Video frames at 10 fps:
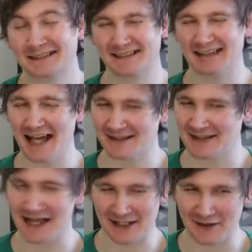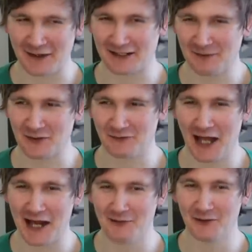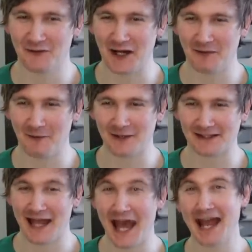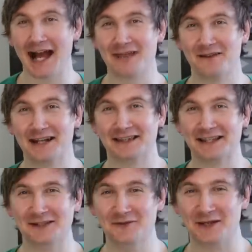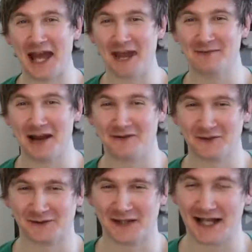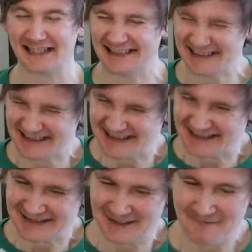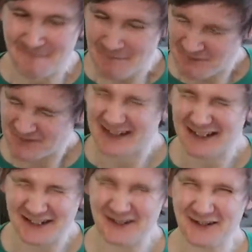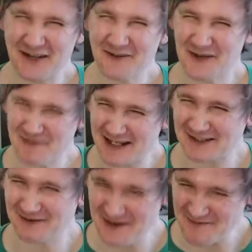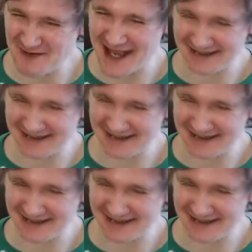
that's, that's, I think that's the most relatable thing about when he's like, hey, I invented this new game, and everyone's like, sure you don't want to go back to work, Ben?